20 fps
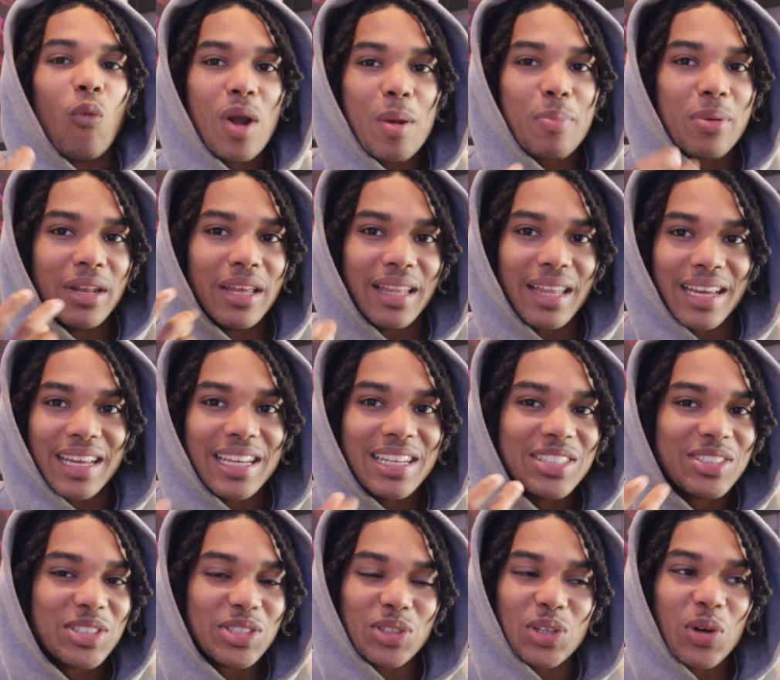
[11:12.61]
ripping it. Like,
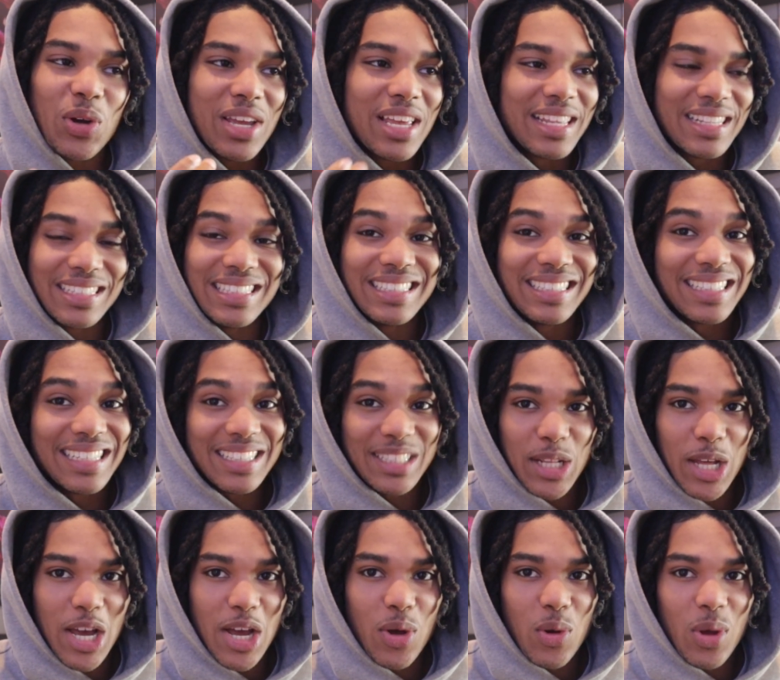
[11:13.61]
he just sits
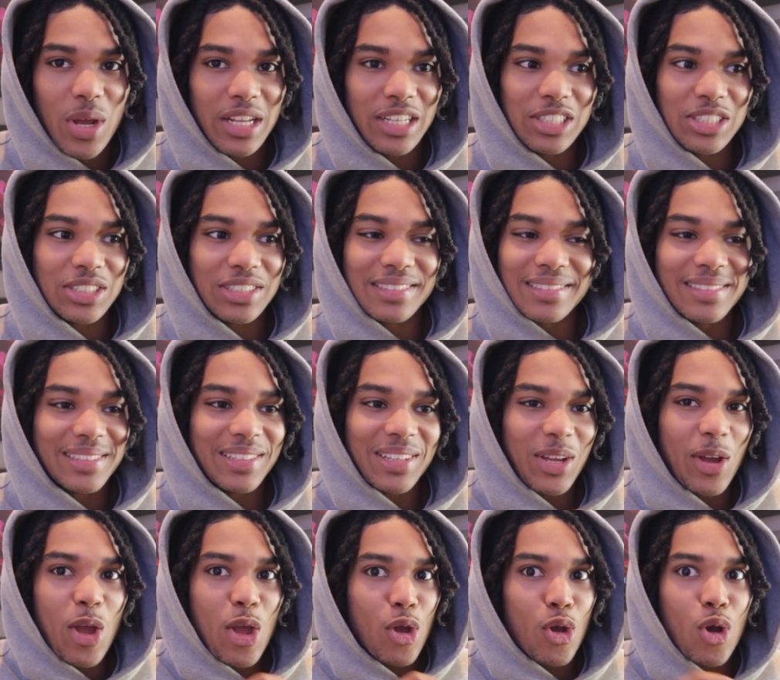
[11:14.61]
down and he just
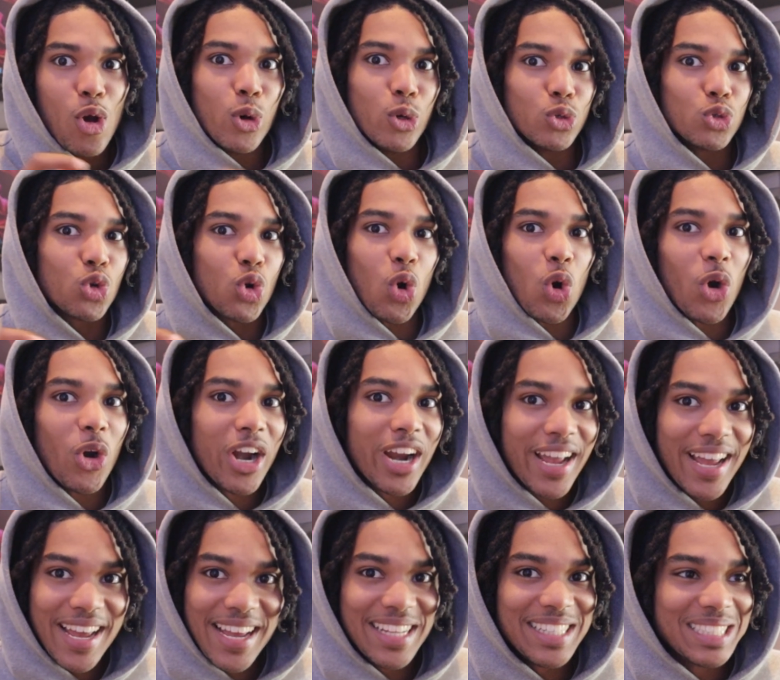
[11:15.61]
goes
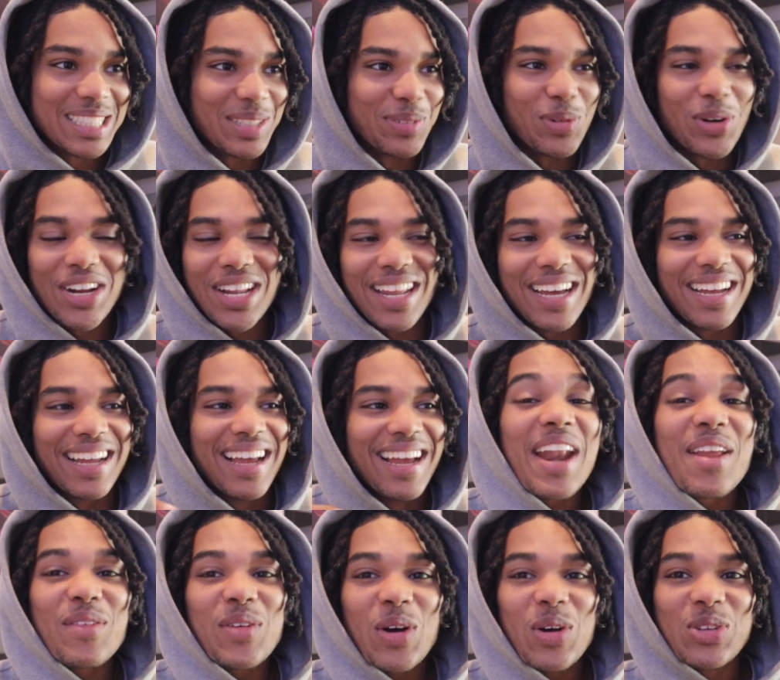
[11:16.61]
crazy, bro. Like,
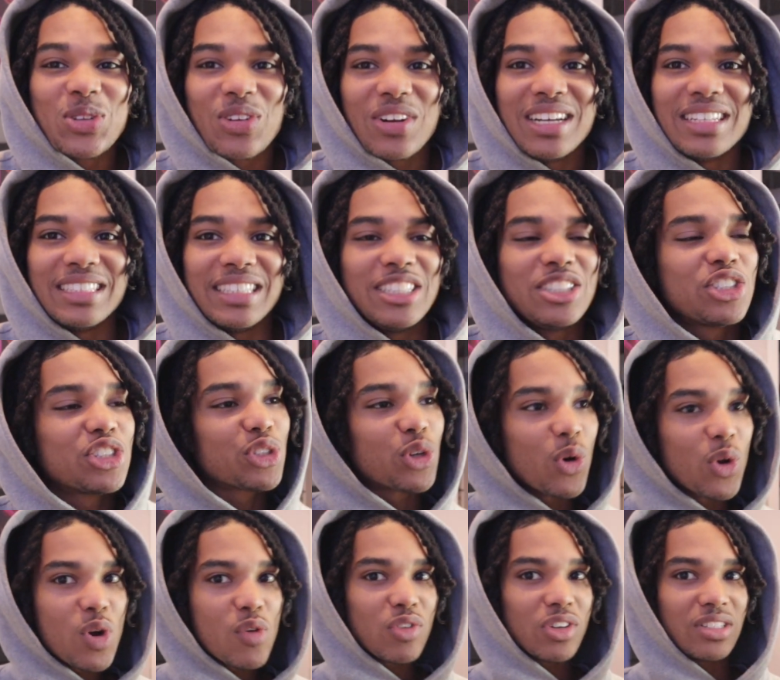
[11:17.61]
not even goes crazy, he's just
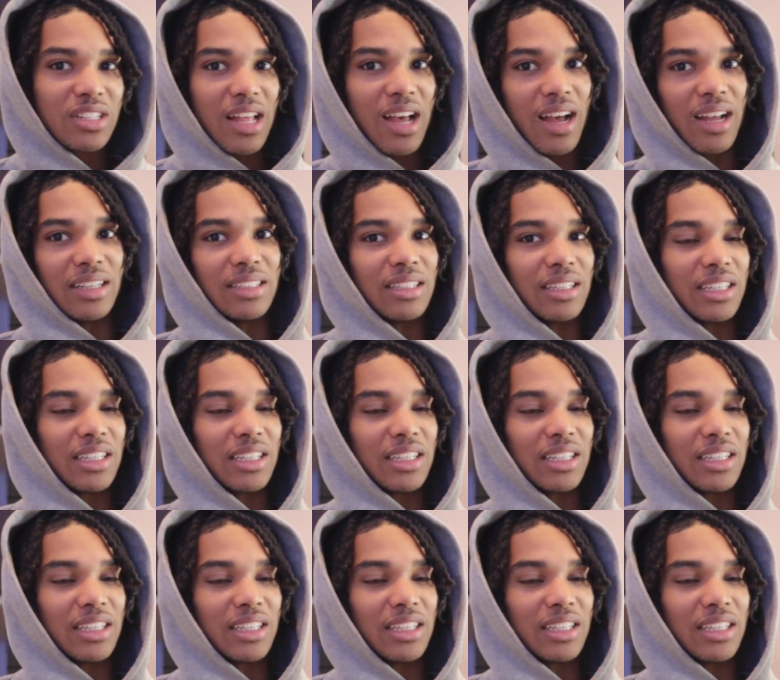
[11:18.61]
going over slides.